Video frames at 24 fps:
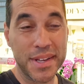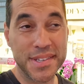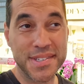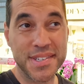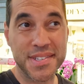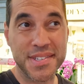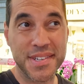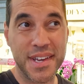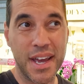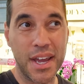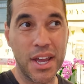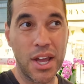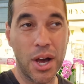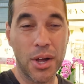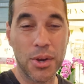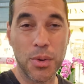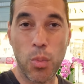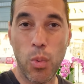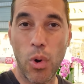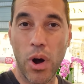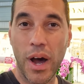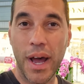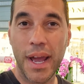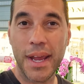And as I say,
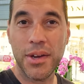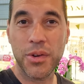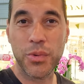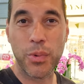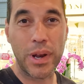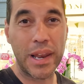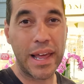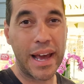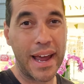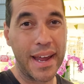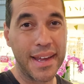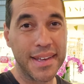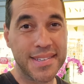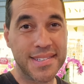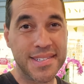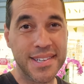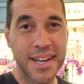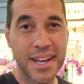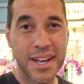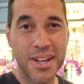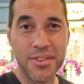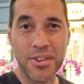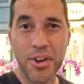unwind, relax,